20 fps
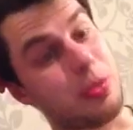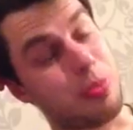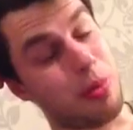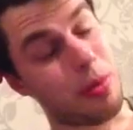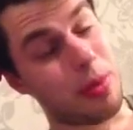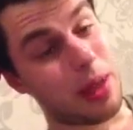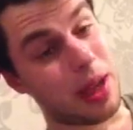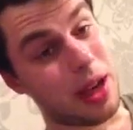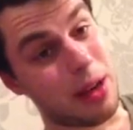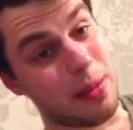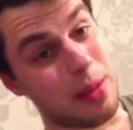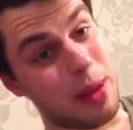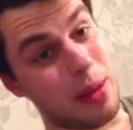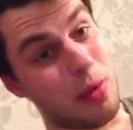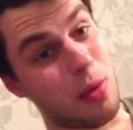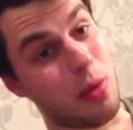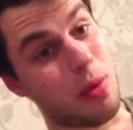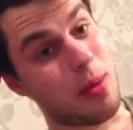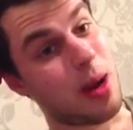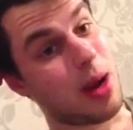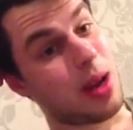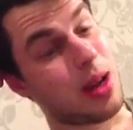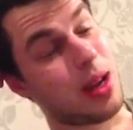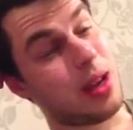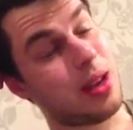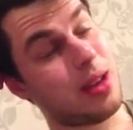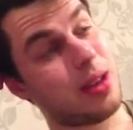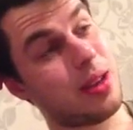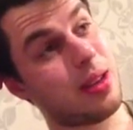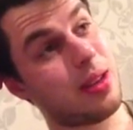probably going to be more money.
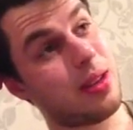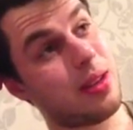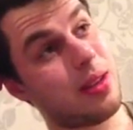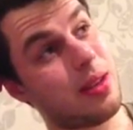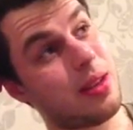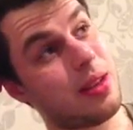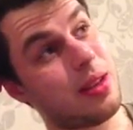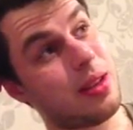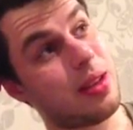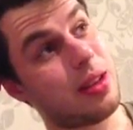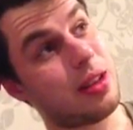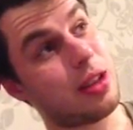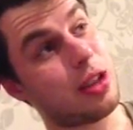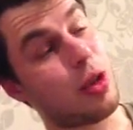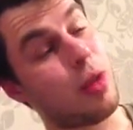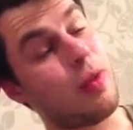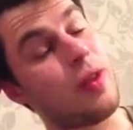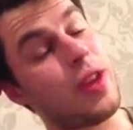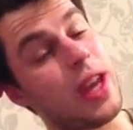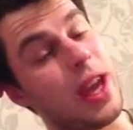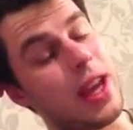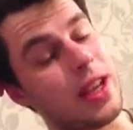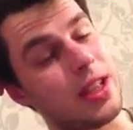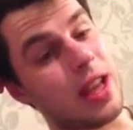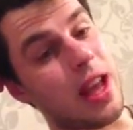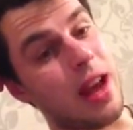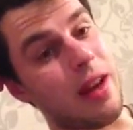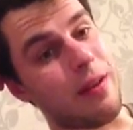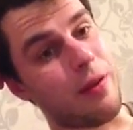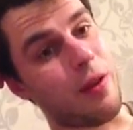So if he gets
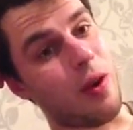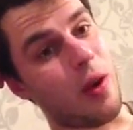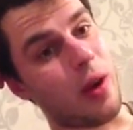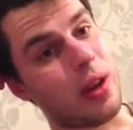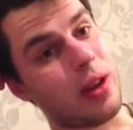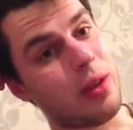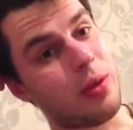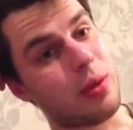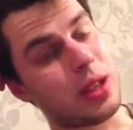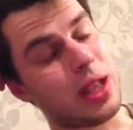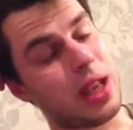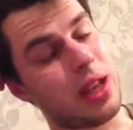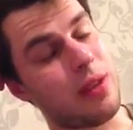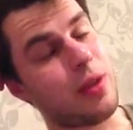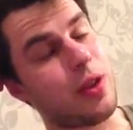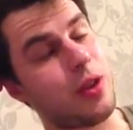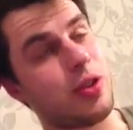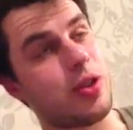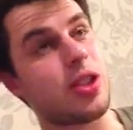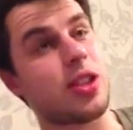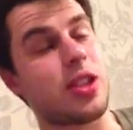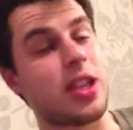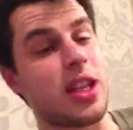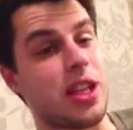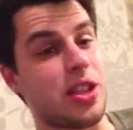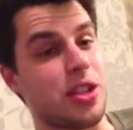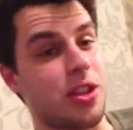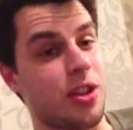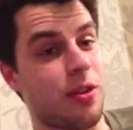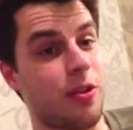that fight, which he views as an
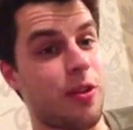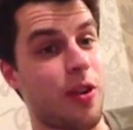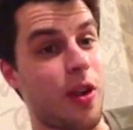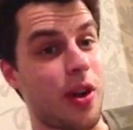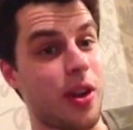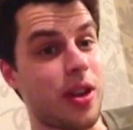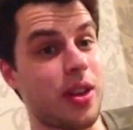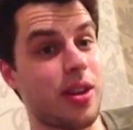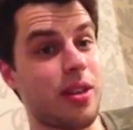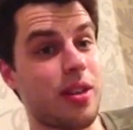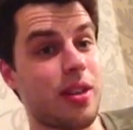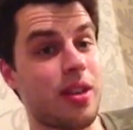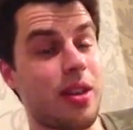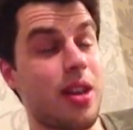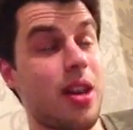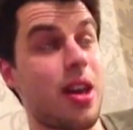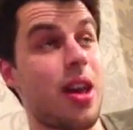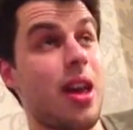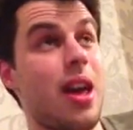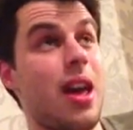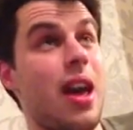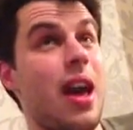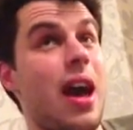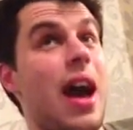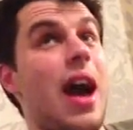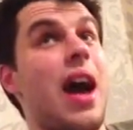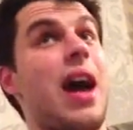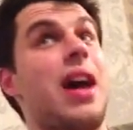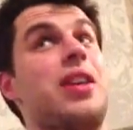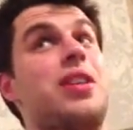easier fight,
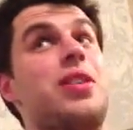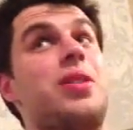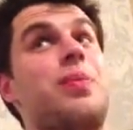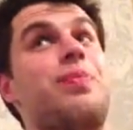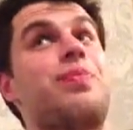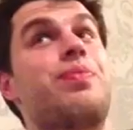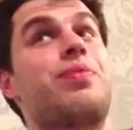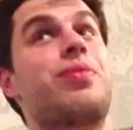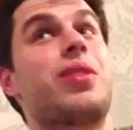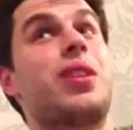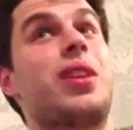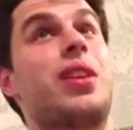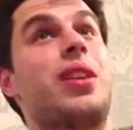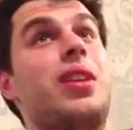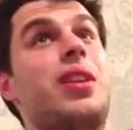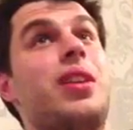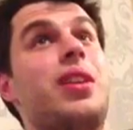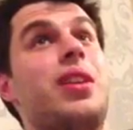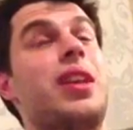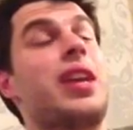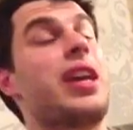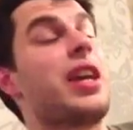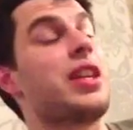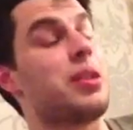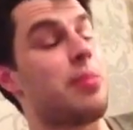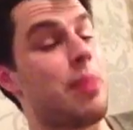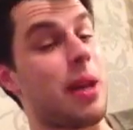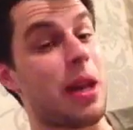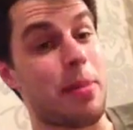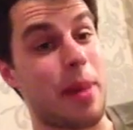and he gets
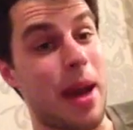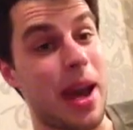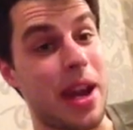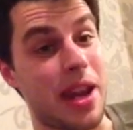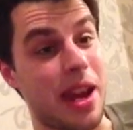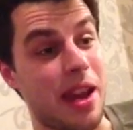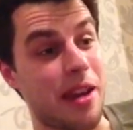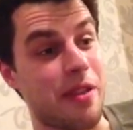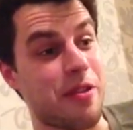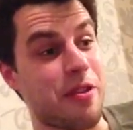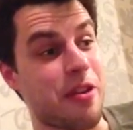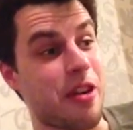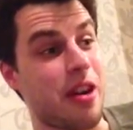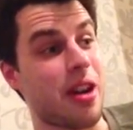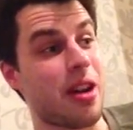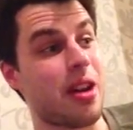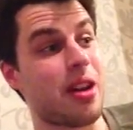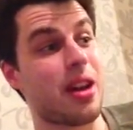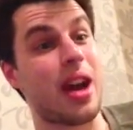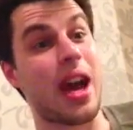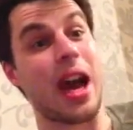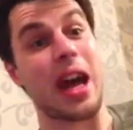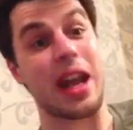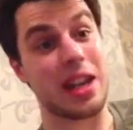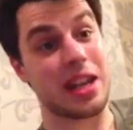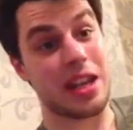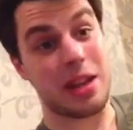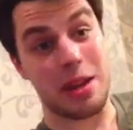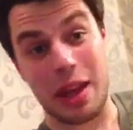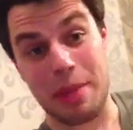a bigger payday for it,
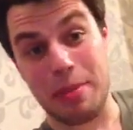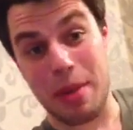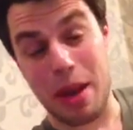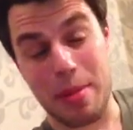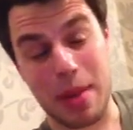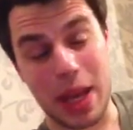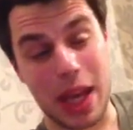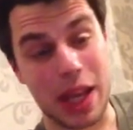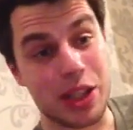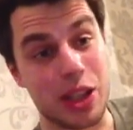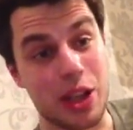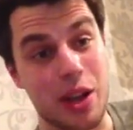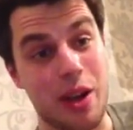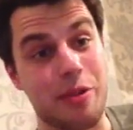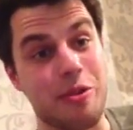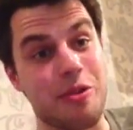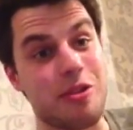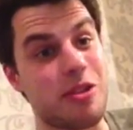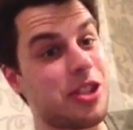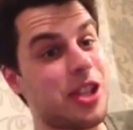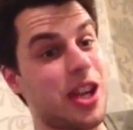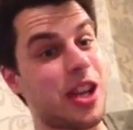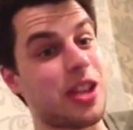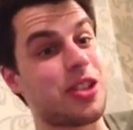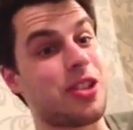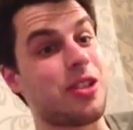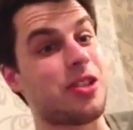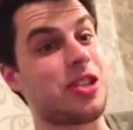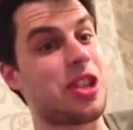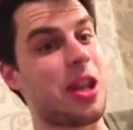and he maybe gets another
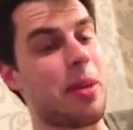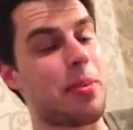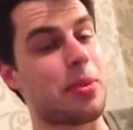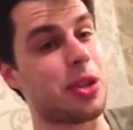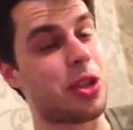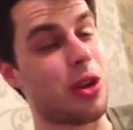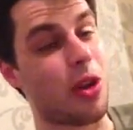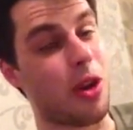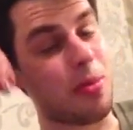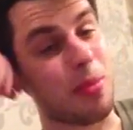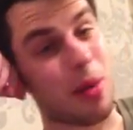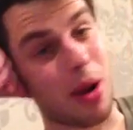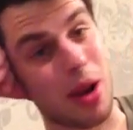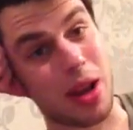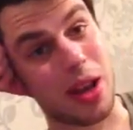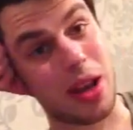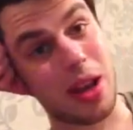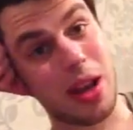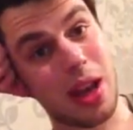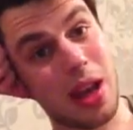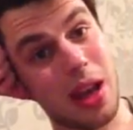injection of step-aside money,